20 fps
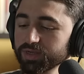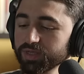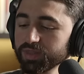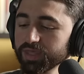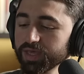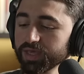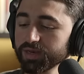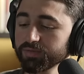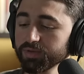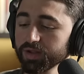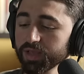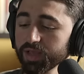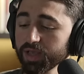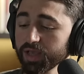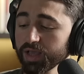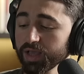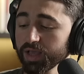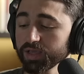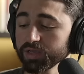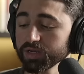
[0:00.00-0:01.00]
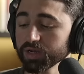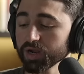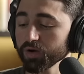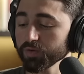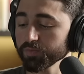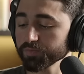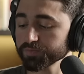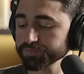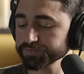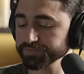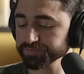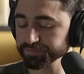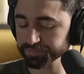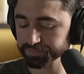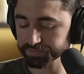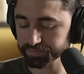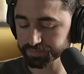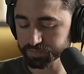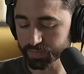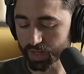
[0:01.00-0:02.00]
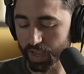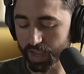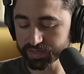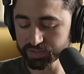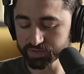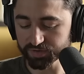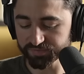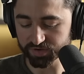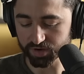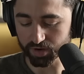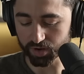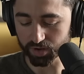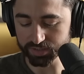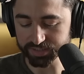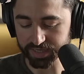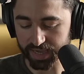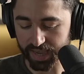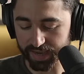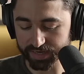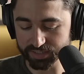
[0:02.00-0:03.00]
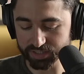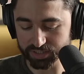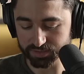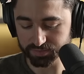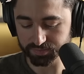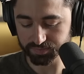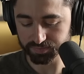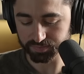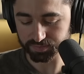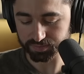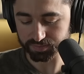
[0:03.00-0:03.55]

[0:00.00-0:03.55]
And then, you know, I do have a call to action,